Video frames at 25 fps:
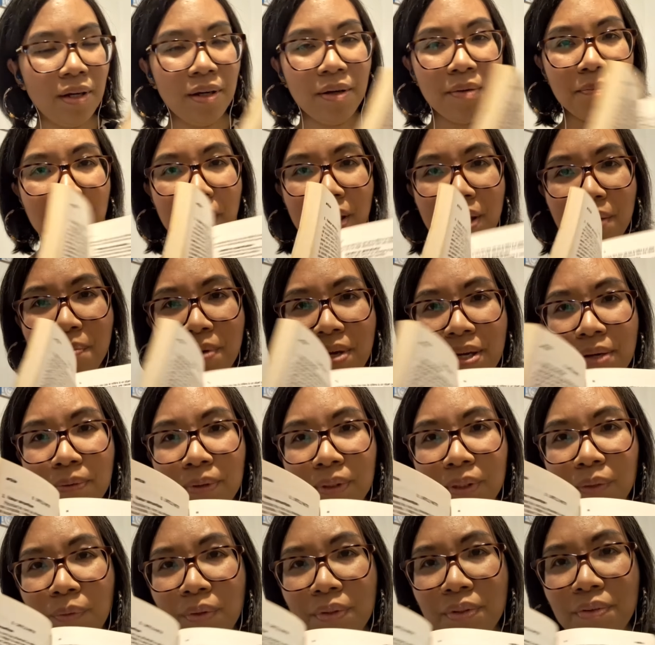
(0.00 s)
Maybe it
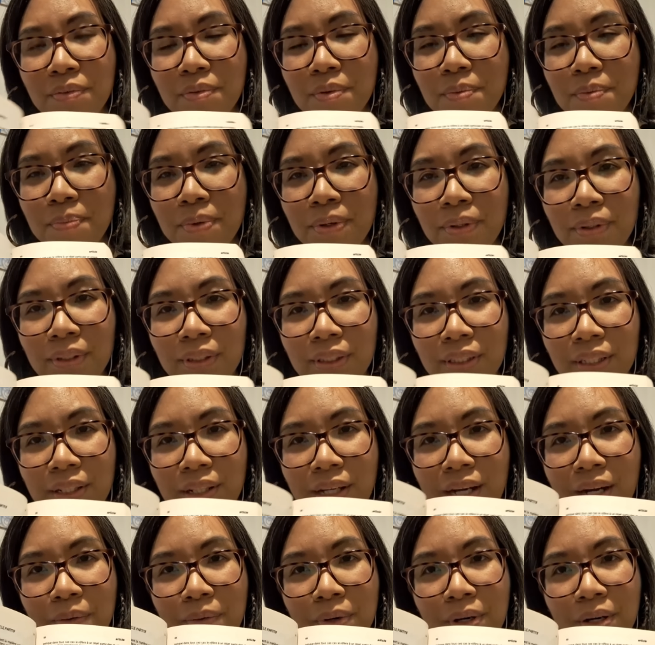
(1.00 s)
was one of the books in
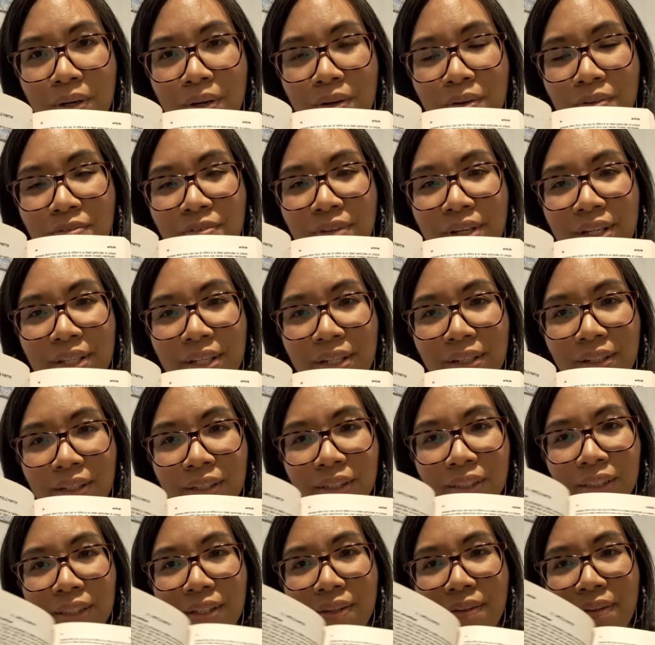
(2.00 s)
our reading
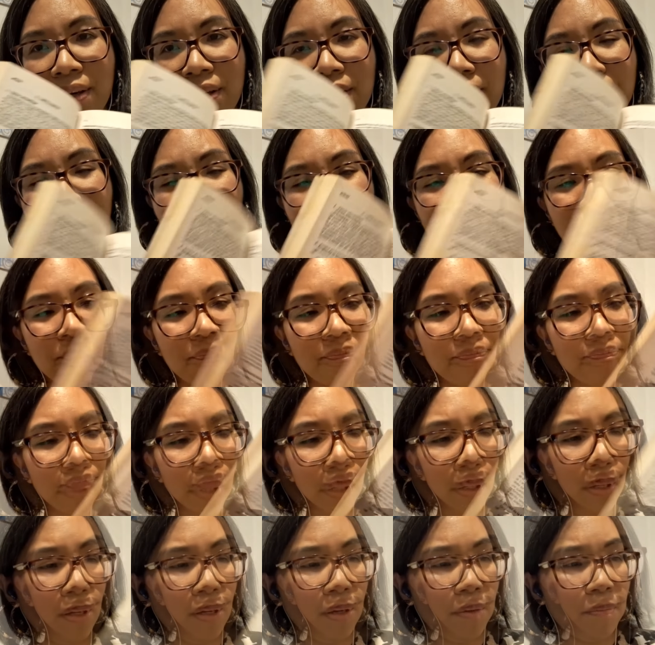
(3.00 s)
list there.
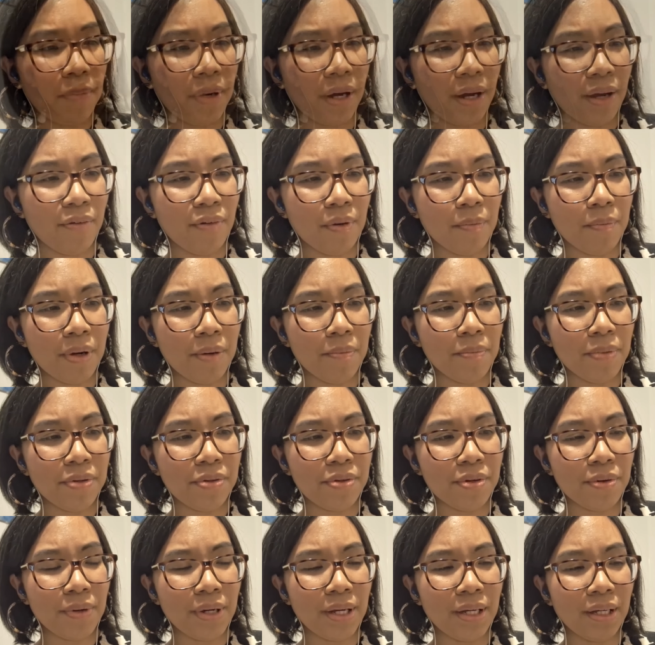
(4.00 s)
But I remember
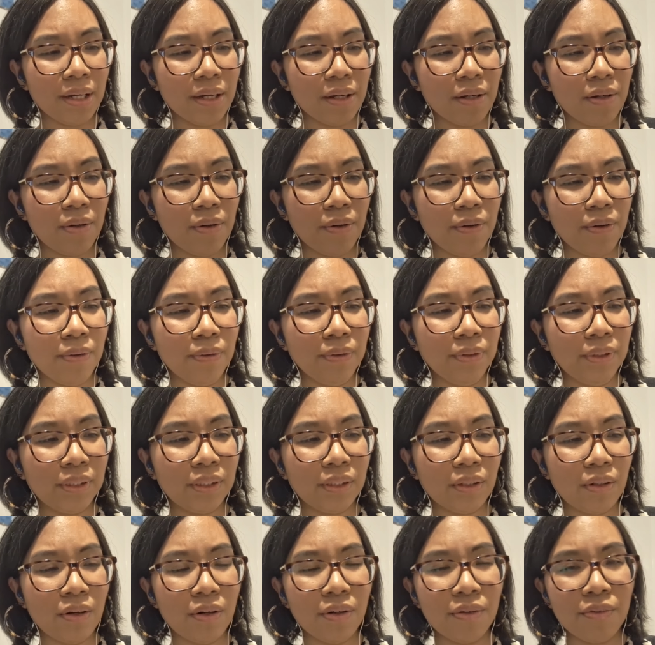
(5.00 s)
doing a course
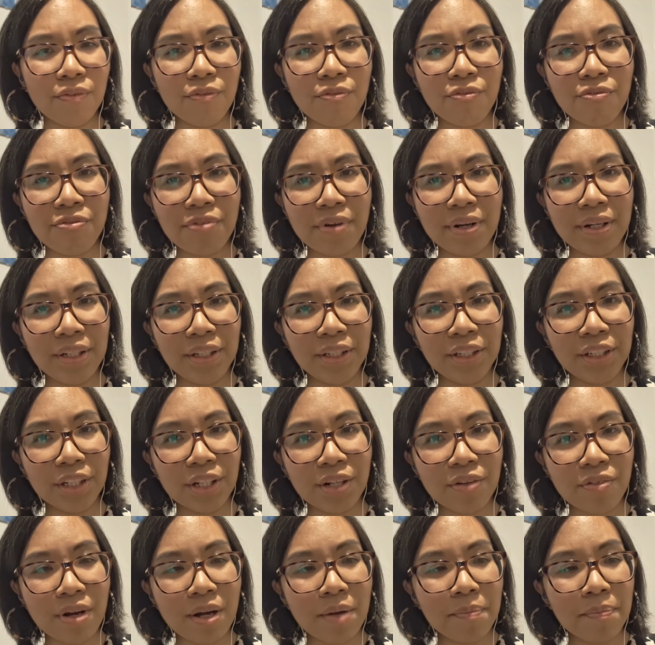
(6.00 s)
on French
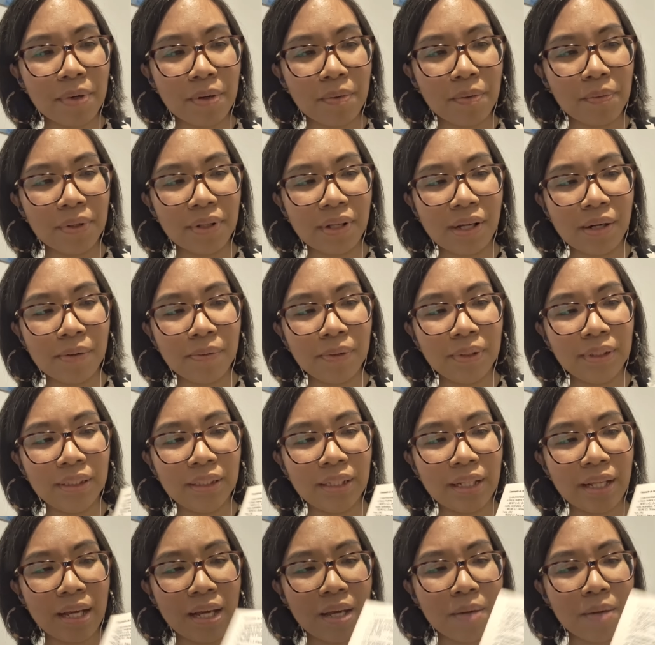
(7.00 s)
grammar when I was there.